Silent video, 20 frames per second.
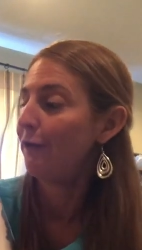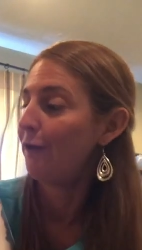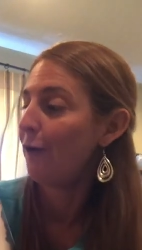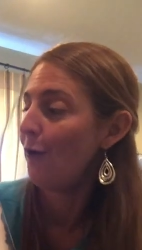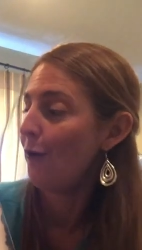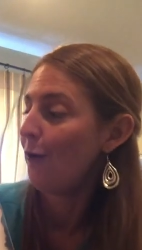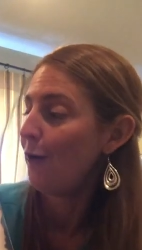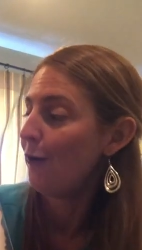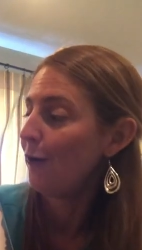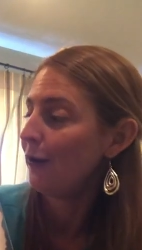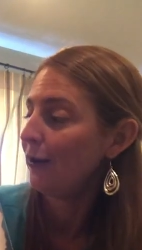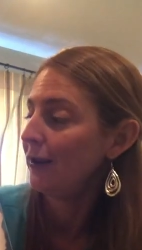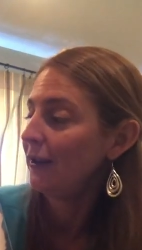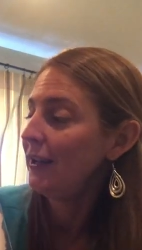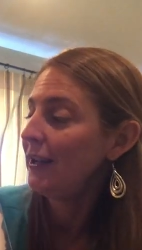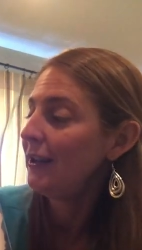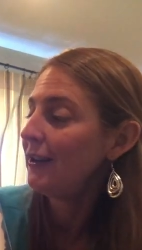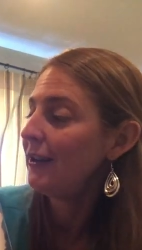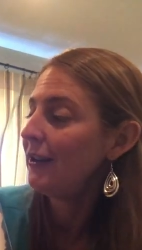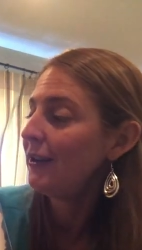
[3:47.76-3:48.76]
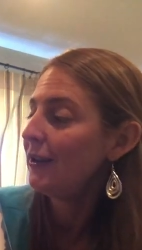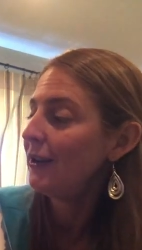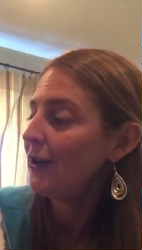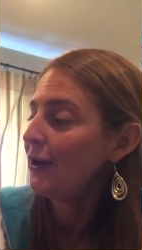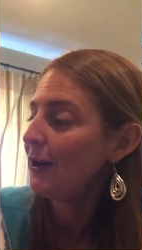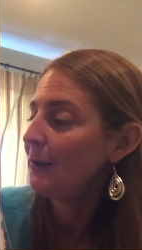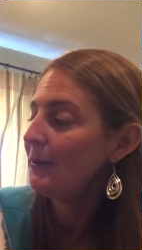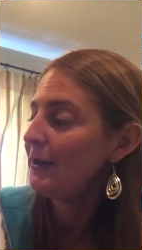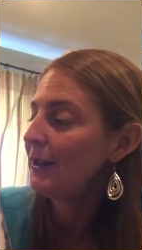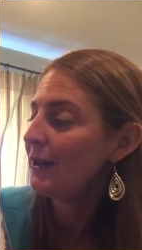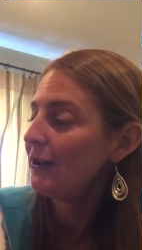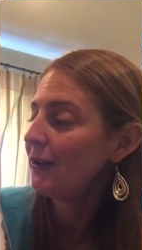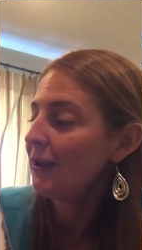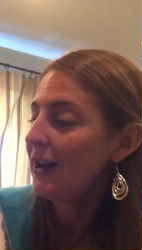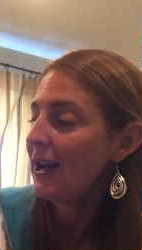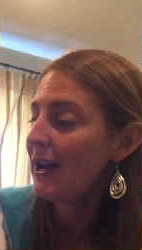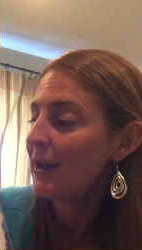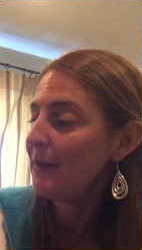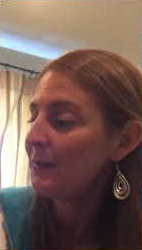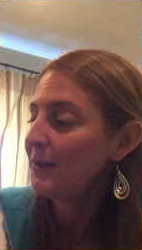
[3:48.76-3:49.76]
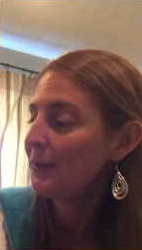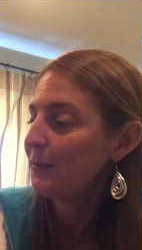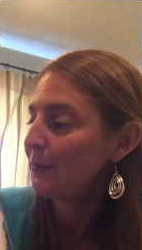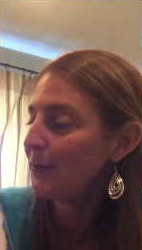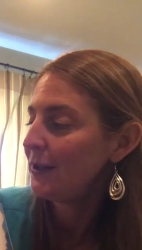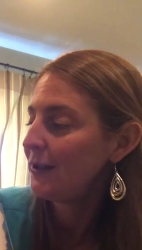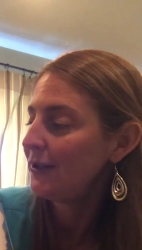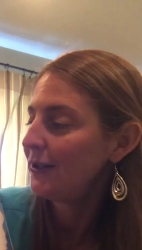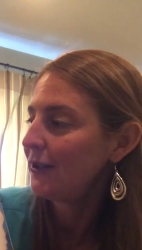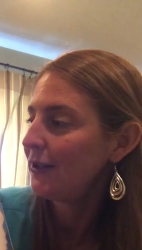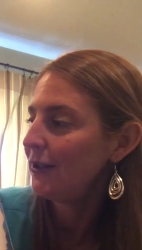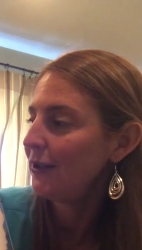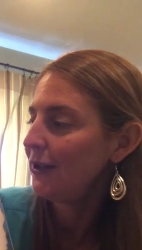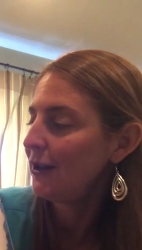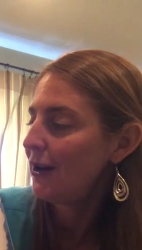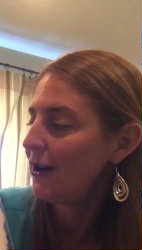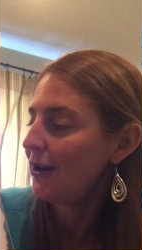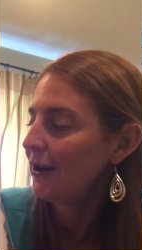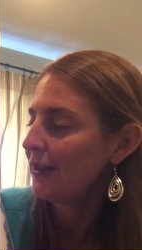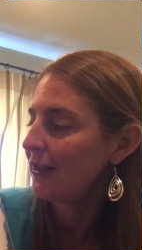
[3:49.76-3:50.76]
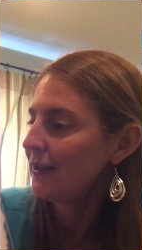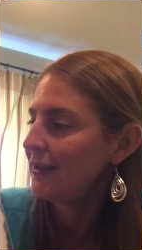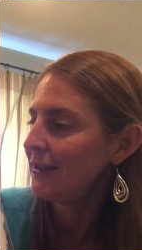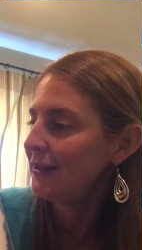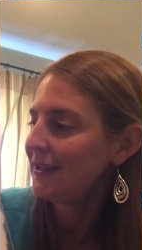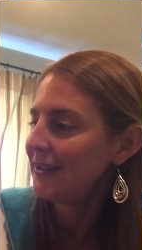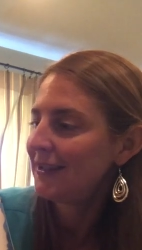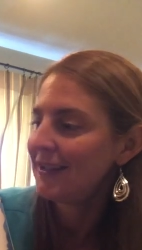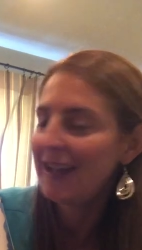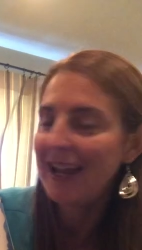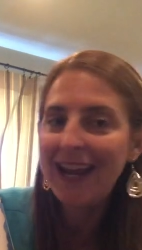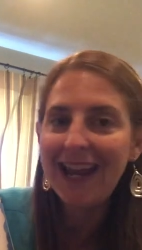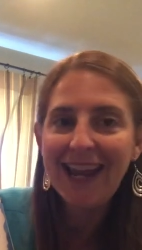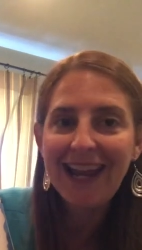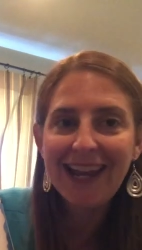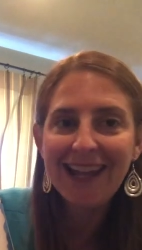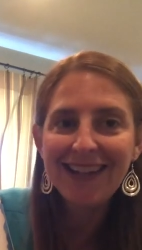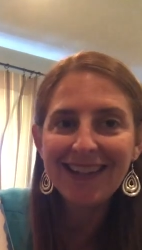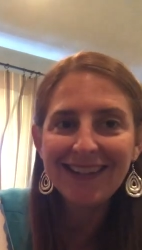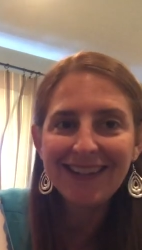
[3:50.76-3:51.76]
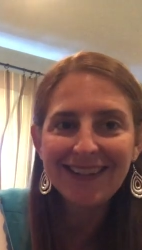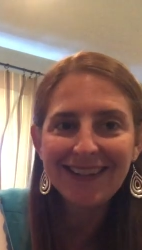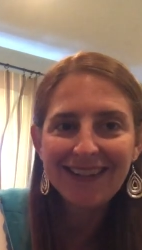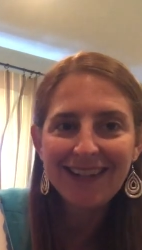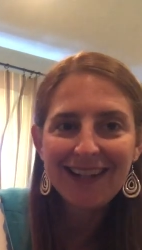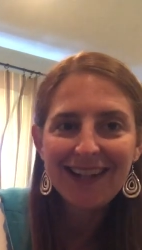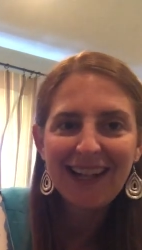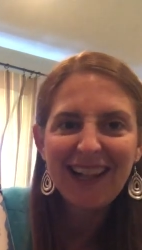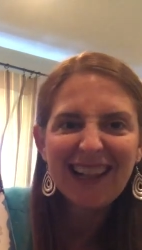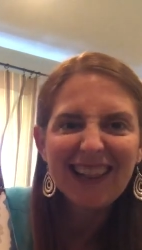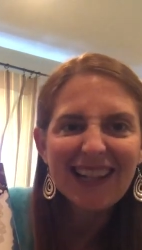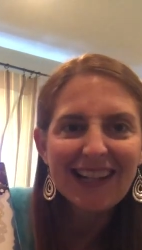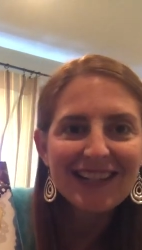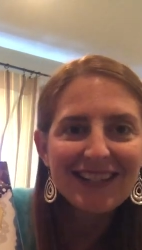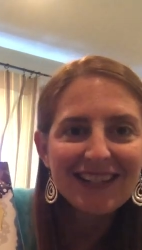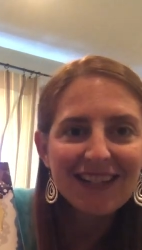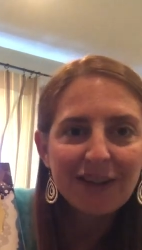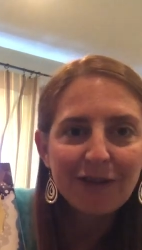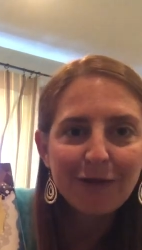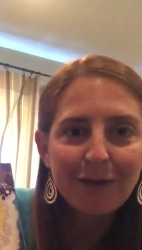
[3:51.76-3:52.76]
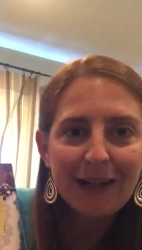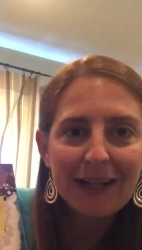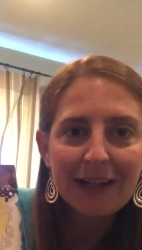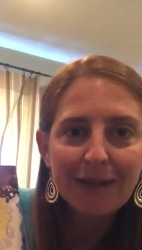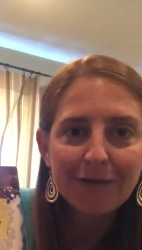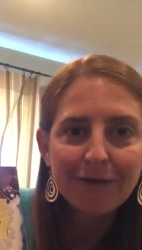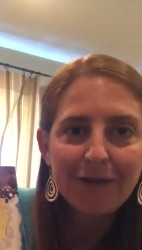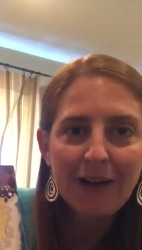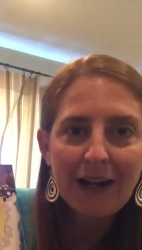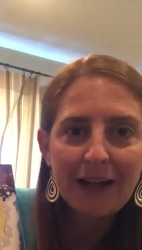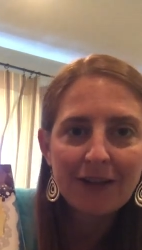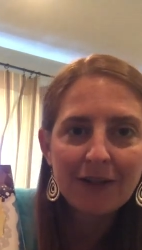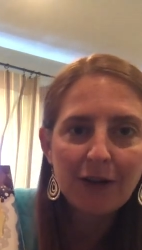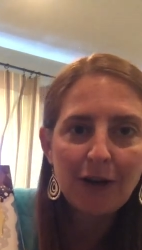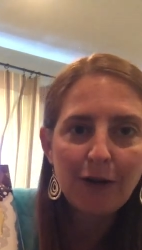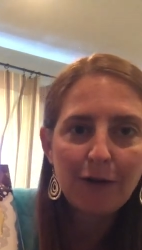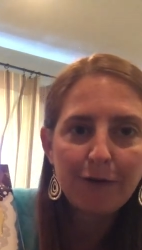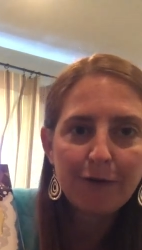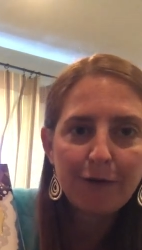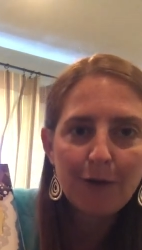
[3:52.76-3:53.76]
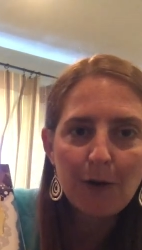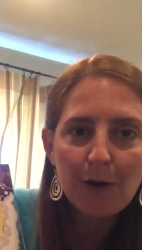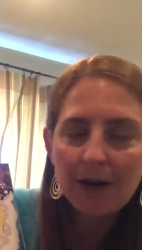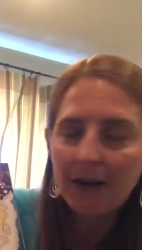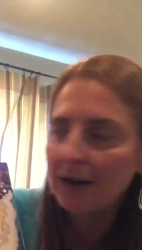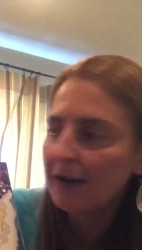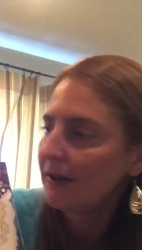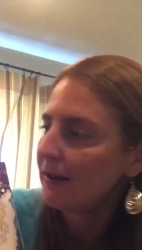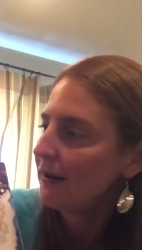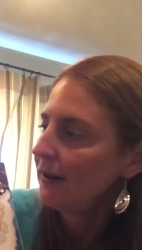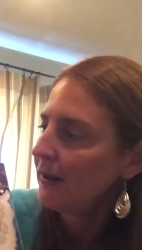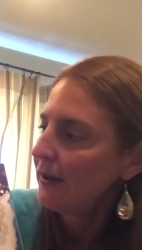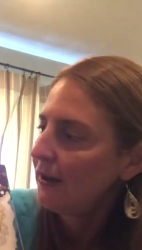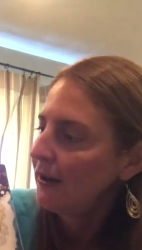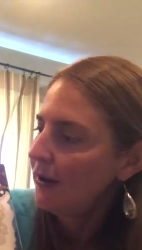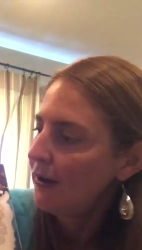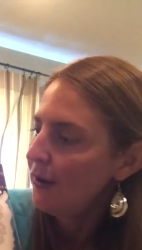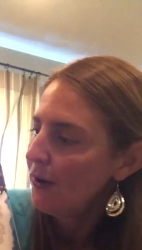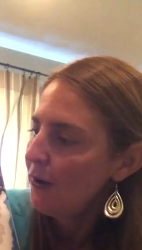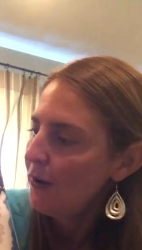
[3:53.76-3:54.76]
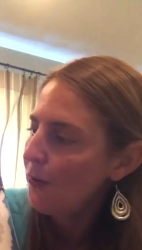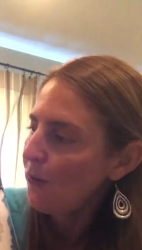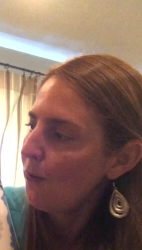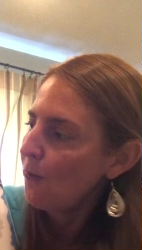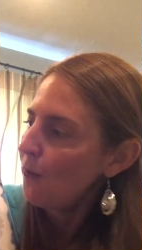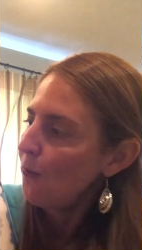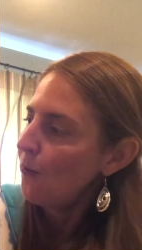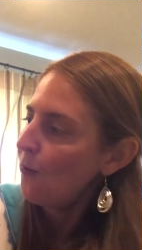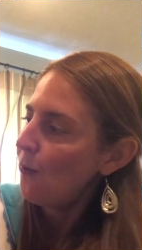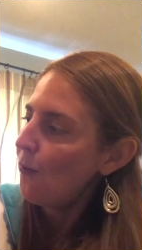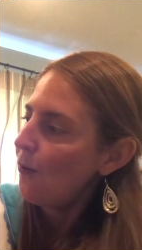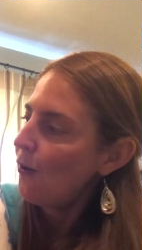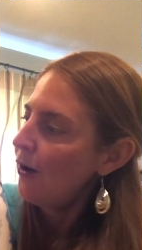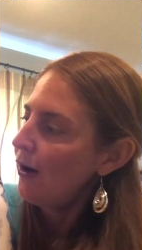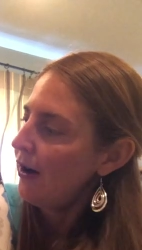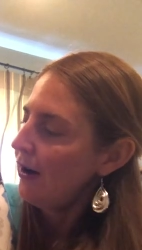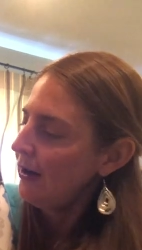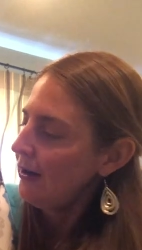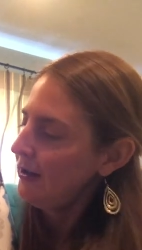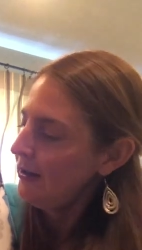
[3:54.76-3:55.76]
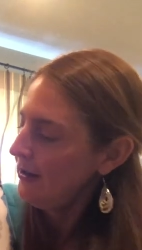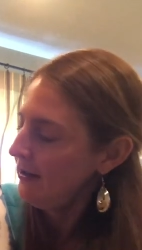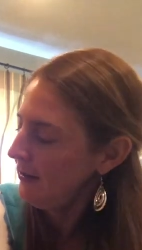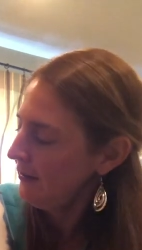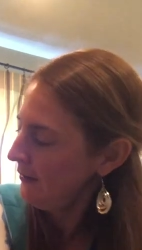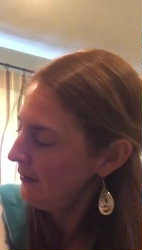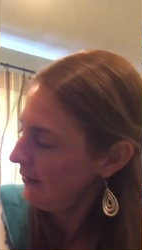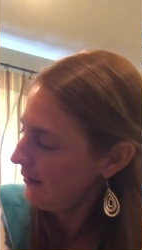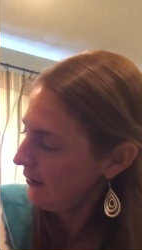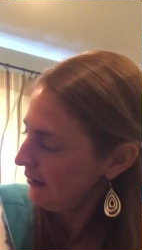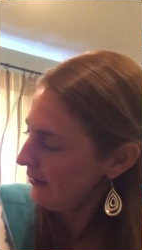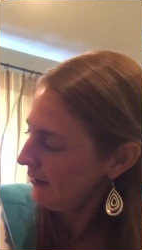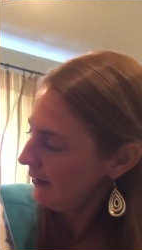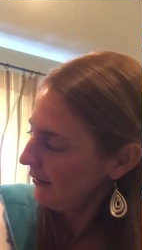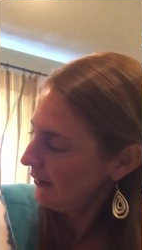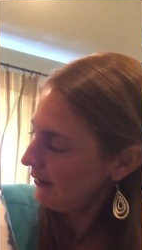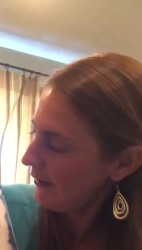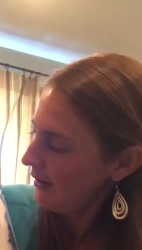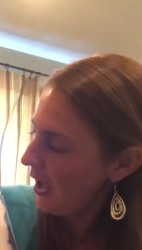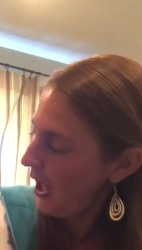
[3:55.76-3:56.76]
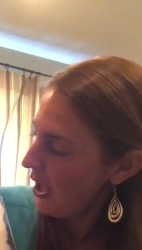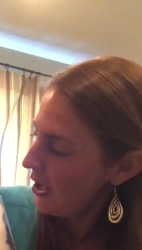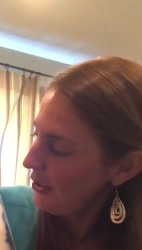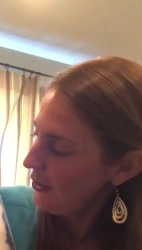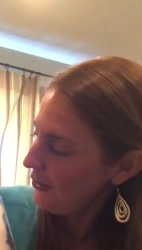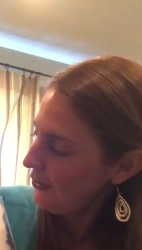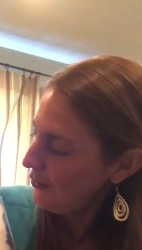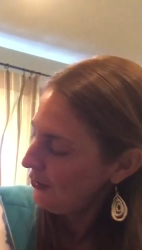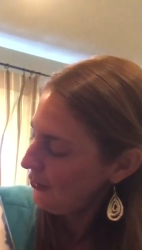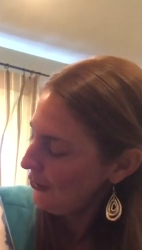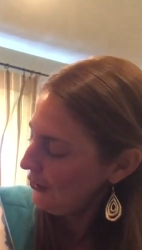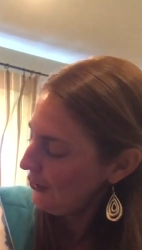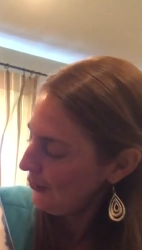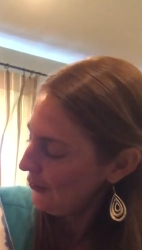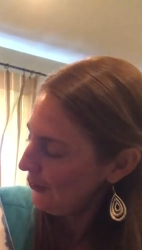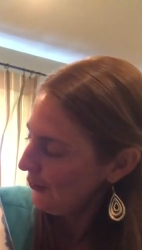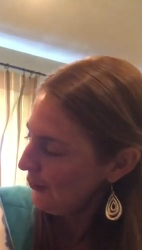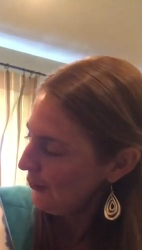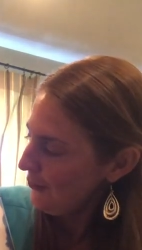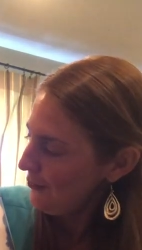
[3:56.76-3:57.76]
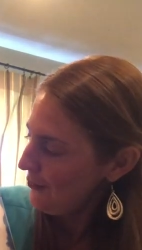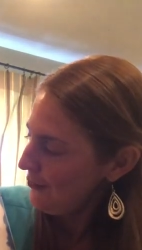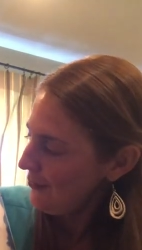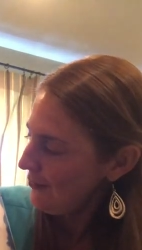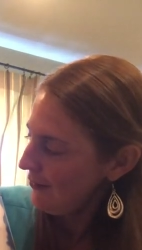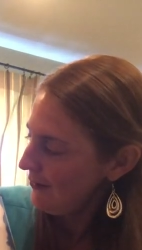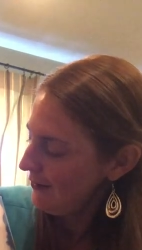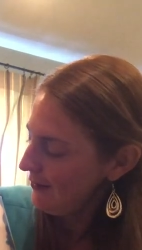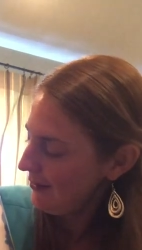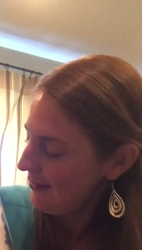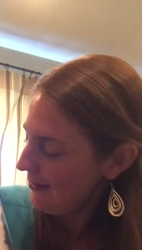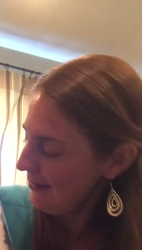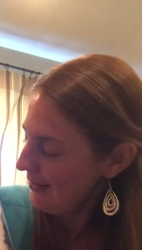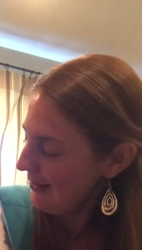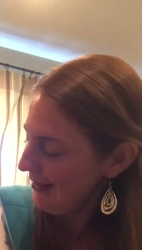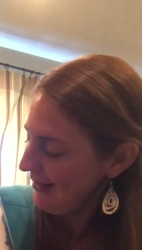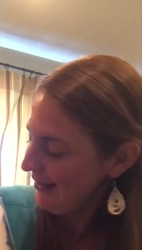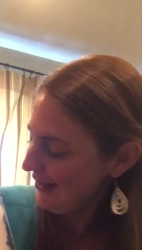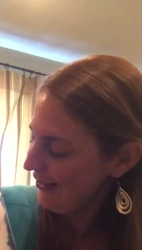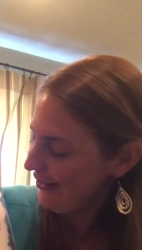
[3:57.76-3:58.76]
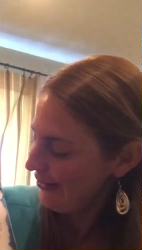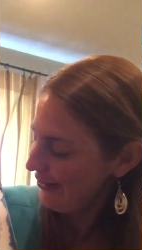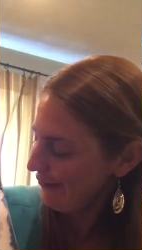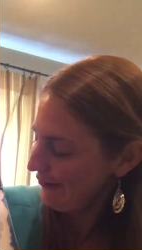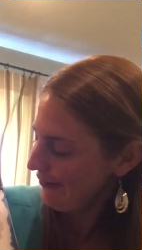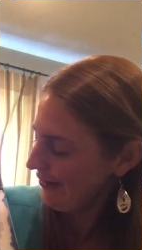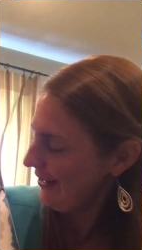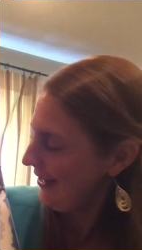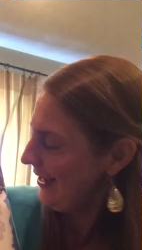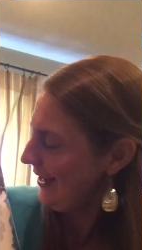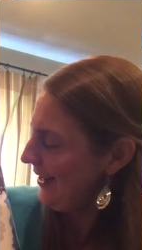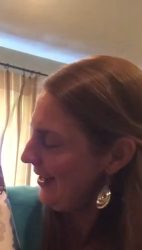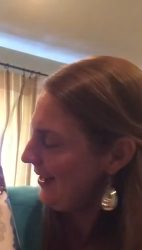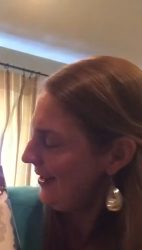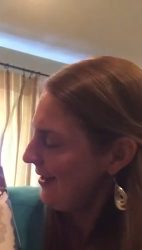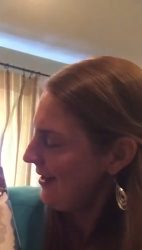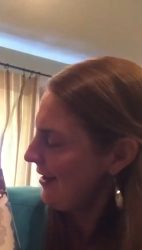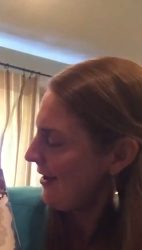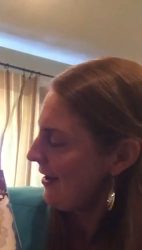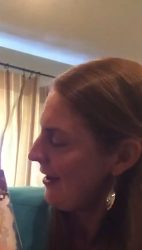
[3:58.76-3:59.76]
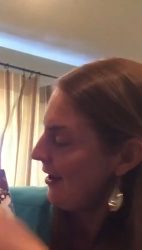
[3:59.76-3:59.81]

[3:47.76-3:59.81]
4 little hermit crabs sprint along the sand. Let's see if we can find all 4. 1, 2, 3,